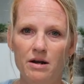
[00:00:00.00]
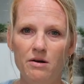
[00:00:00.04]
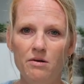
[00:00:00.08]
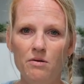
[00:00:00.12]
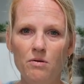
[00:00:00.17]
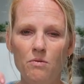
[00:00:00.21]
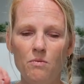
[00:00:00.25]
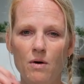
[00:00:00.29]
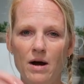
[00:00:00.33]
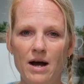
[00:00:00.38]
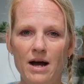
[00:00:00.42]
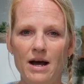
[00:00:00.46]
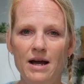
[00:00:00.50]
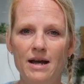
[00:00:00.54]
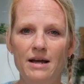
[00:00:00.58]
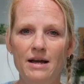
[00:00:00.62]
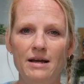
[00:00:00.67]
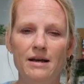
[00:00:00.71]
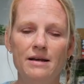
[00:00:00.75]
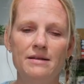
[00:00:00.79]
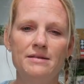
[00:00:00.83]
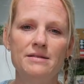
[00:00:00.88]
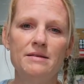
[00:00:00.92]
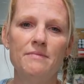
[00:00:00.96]
I don't know
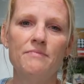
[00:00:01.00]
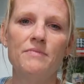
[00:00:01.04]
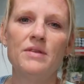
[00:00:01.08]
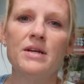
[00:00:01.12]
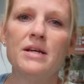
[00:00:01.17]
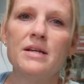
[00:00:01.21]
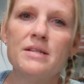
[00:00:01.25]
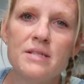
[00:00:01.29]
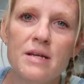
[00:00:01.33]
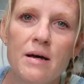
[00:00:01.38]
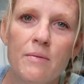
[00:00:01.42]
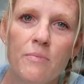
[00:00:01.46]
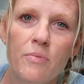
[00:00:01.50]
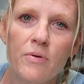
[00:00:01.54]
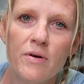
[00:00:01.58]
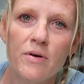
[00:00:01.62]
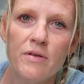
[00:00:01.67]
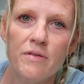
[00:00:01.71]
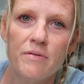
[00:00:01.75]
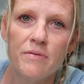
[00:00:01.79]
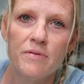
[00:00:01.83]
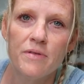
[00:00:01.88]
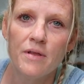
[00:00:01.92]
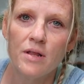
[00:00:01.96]
why, something is up
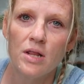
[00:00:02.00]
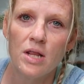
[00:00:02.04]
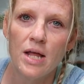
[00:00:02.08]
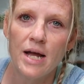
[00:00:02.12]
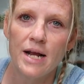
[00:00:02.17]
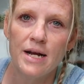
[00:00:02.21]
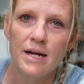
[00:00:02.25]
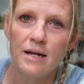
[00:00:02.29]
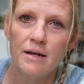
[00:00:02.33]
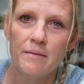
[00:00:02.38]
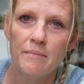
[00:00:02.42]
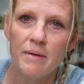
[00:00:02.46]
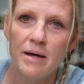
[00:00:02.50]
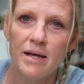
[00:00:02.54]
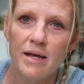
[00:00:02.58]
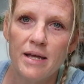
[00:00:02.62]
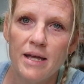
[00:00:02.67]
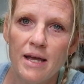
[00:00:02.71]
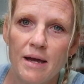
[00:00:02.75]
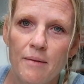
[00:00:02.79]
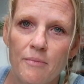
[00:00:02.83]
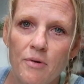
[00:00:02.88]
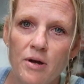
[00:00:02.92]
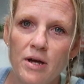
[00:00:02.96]
with the lighting in my
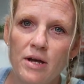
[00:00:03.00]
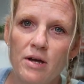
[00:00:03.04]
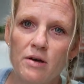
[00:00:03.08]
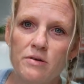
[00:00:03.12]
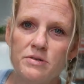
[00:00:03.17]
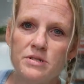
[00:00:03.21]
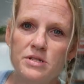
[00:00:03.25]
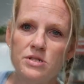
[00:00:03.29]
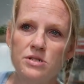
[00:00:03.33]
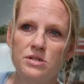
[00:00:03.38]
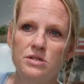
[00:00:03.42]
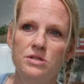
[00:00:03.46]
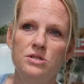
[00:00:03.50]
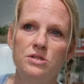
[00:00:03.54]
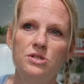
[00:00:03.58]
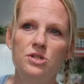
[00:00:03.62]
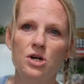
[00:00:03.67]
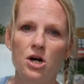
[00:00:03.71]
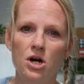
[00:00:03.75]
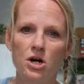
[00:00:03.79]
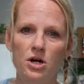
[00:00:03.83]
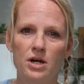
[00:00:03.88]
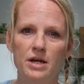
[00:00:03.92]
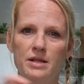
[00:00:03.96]
camera. It goes
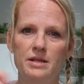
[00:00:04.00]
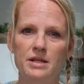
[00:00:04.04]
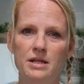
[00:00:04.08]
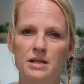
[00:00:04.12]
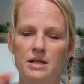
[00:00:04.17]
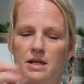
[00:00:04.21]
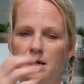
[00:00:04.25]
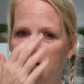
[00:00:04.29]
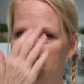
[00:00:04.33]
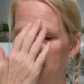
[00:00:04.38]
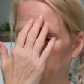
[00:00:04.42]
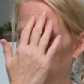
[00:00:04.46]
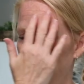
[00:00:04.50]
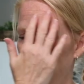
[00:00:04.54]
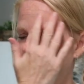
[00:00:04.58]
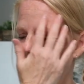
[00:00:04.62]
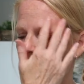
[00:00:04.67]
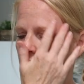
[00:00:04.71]
dark and then light.